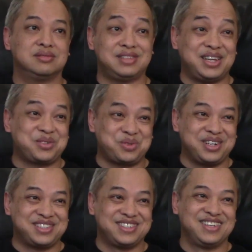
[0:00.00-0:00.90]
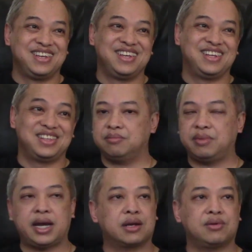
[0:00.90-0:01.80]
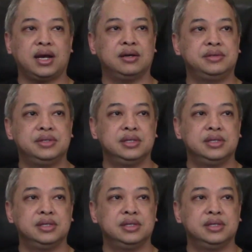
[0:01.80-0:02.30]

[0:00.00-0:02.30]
that was the background.